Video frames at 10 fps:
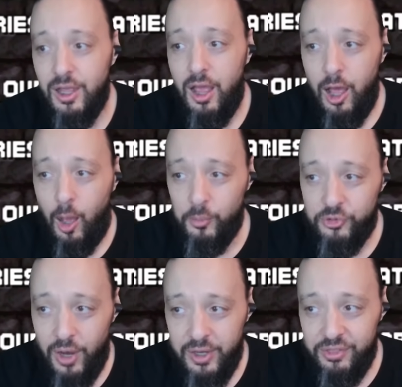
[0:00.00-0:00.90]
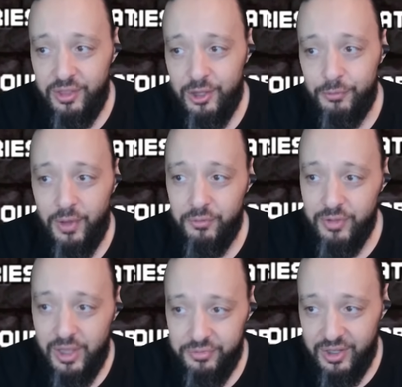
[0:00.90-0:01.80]
I'm trying to think if I've
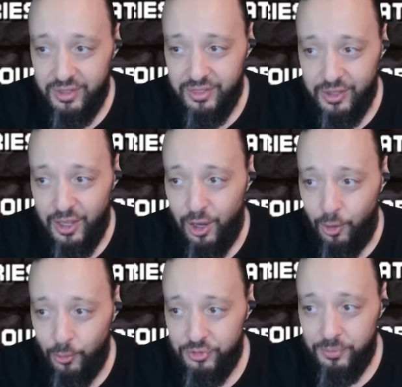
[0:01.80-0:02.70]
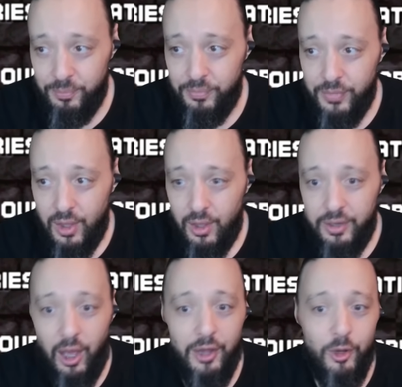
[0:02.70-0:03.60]
left anything out.
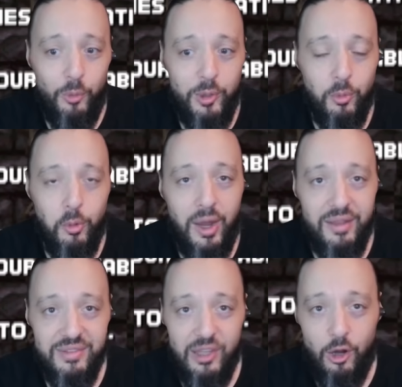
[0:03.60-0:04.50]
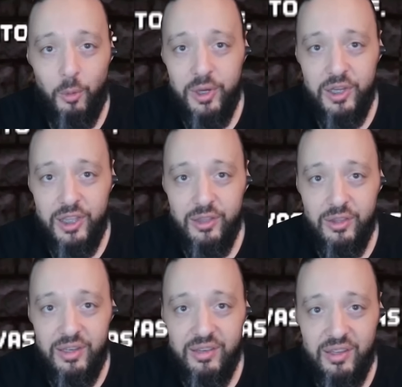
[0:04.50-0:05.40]
Now, I know people were asking, are we going to get
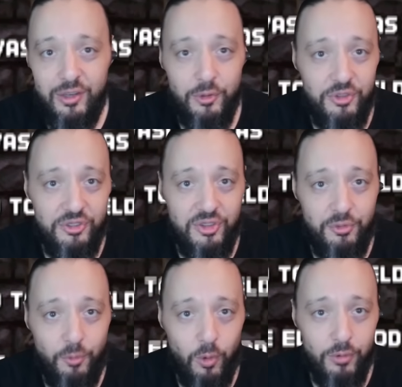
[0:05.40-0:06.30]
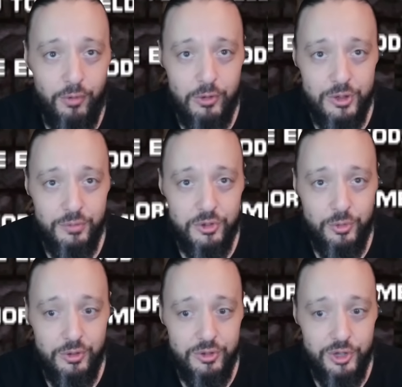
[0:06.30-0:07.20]
the Nintendo 64 version of
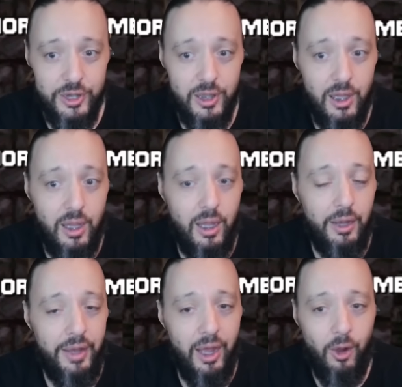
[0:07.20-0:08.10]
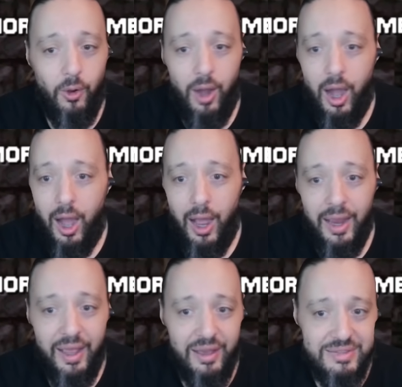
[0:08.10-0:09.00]
Trilogy? Now,
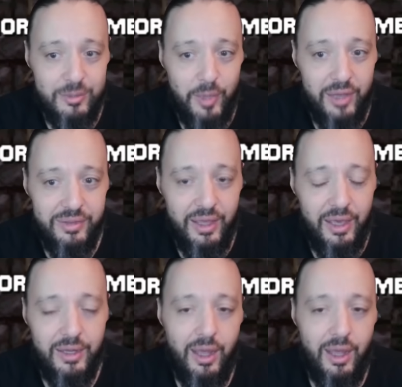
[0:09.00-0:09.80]
I asked about that.